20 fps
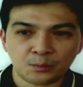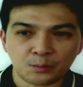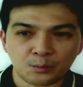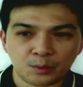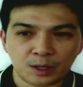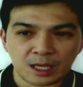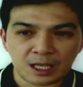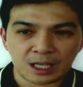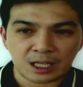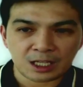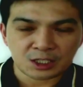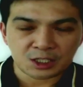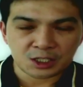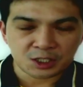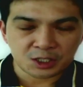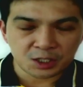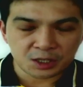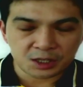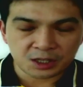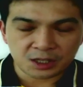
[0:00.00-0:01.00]
we
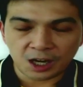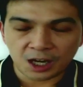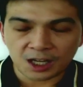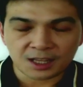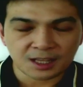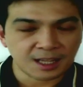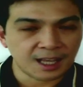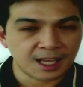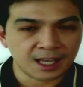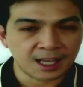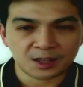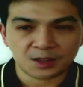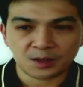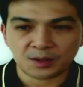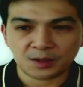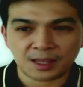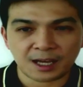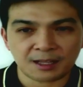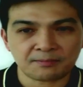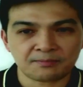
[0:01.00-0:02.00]
should not get
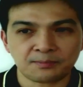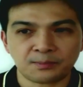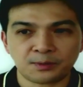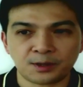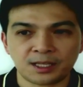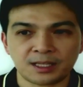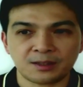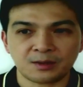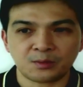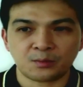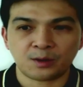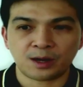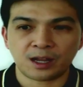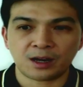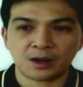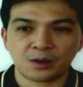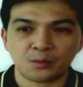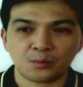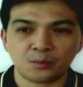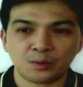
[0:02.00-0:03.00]
to that point
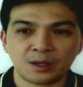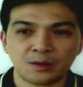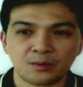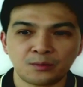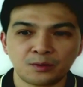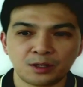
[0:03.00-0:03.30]
where we